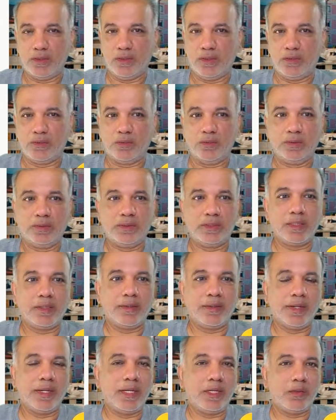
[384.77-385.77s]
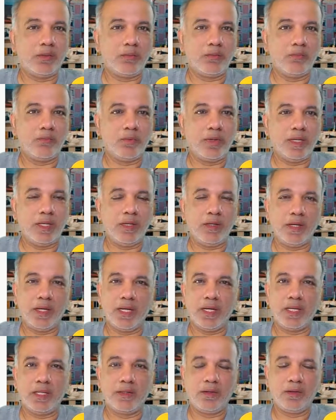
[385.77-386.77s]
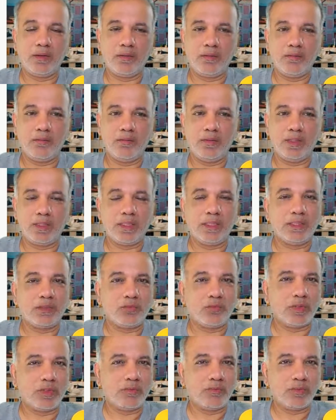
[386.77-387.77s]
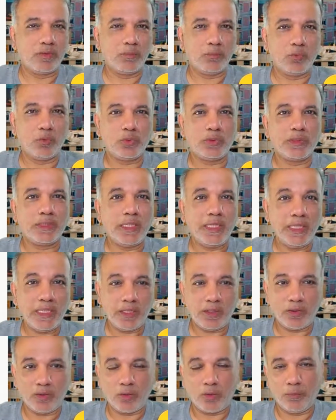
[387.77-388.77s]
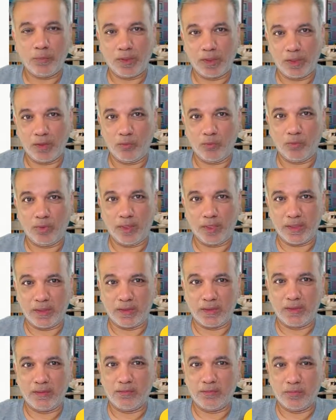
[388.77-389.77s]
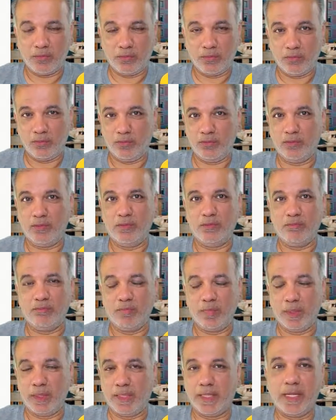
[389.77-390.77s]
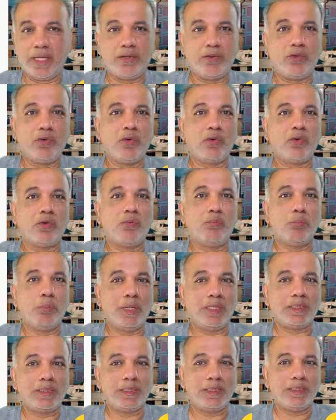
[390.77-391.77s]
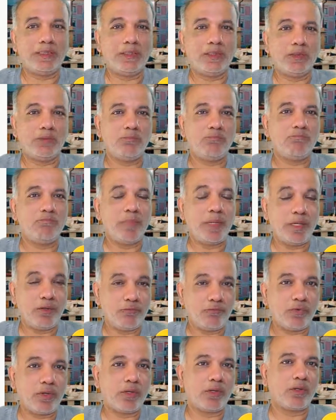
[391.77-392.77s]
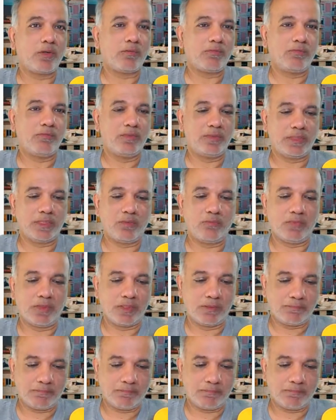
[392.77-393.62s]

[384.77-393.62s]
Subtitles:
So it's a great way, and it is one of the most economical ways to get your message in front of someone.